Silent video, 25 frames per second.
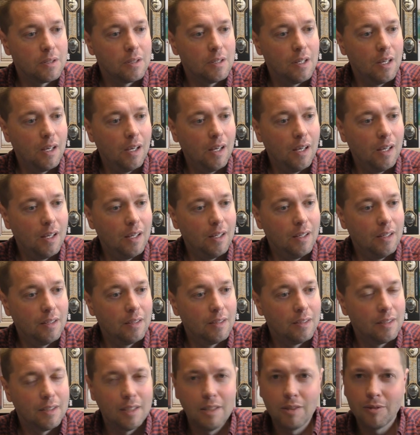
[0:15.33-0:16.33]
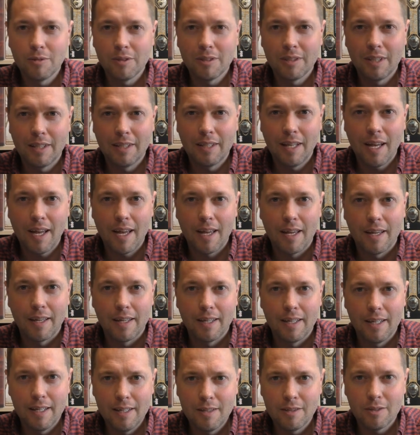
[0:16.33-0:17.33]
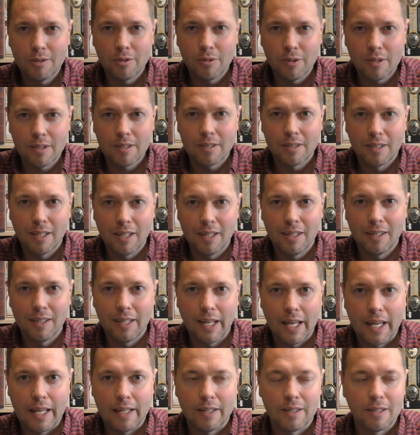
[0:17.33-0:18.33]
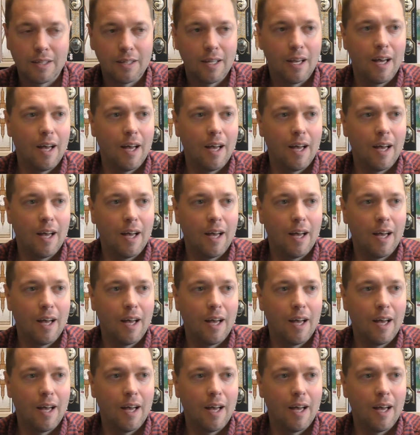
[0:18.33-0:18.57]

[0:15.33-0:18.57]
uh, interesting day, interesting day.